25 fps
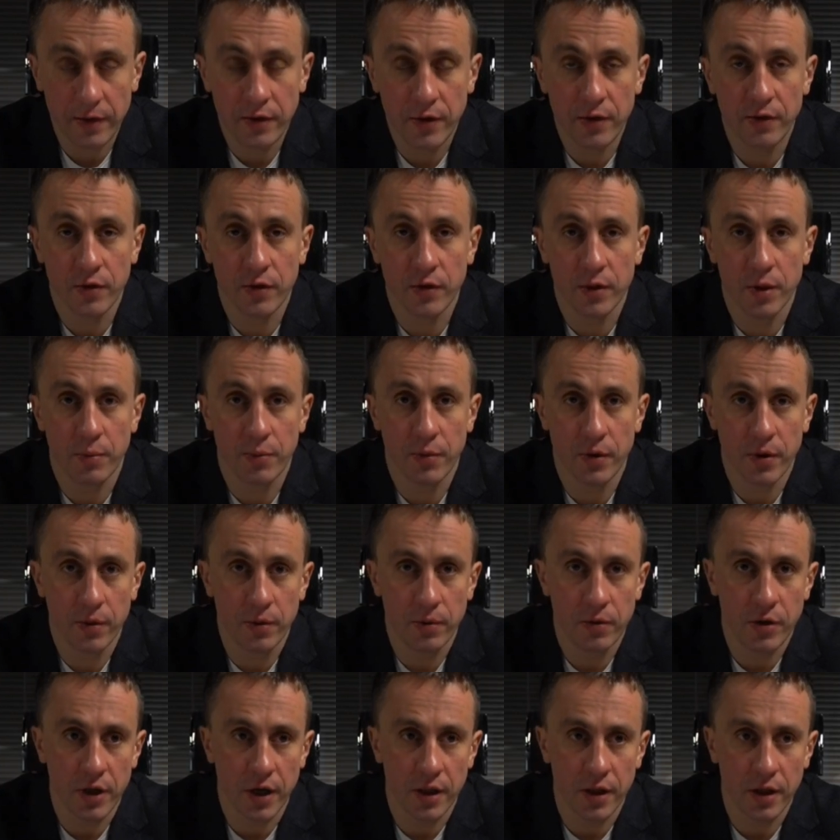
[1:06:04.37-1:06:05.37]
different
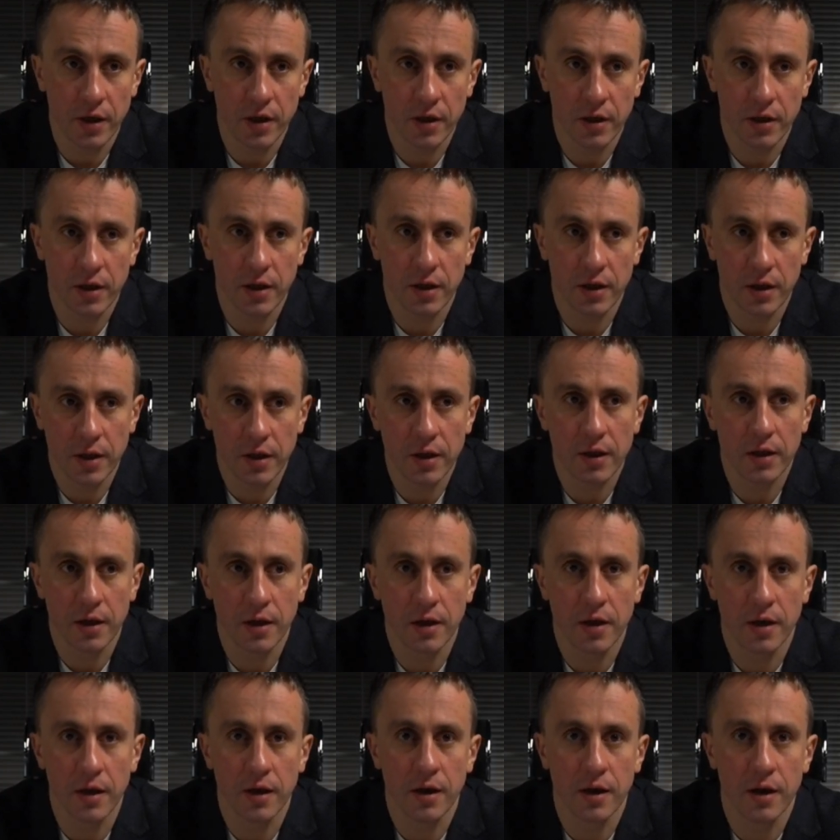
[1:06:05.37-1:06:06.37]
approach. I think
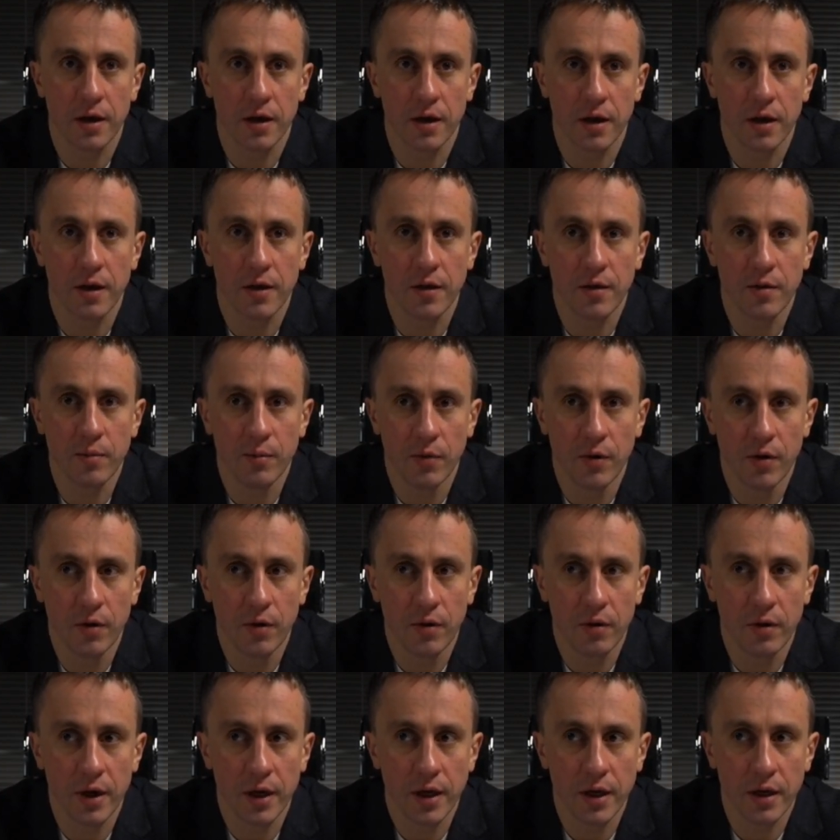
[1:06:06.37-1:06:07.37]
it's
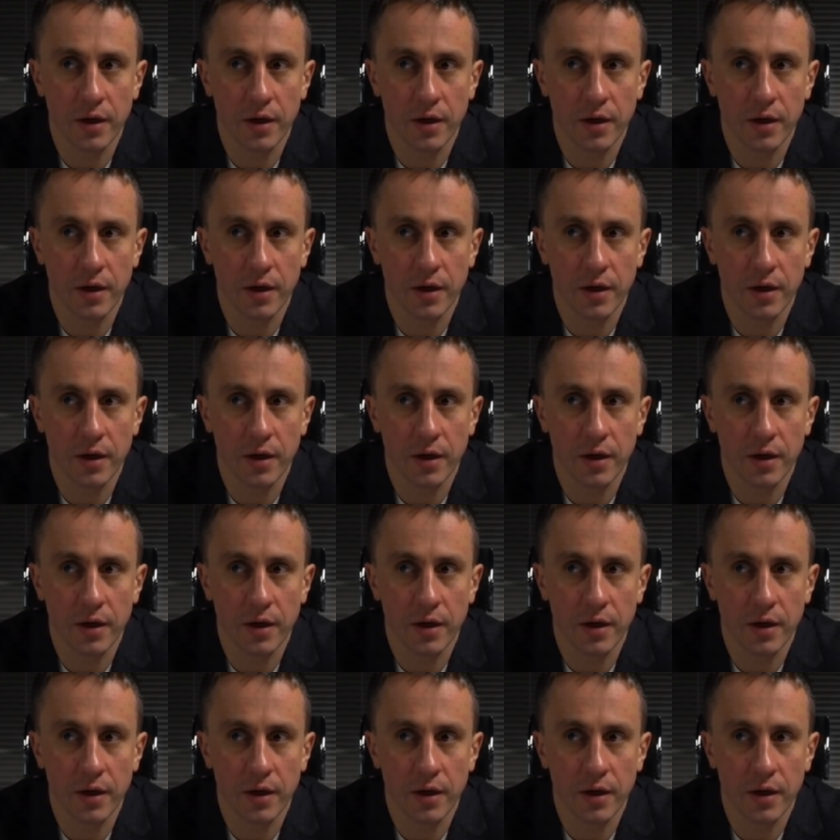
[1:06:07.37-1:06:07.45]
more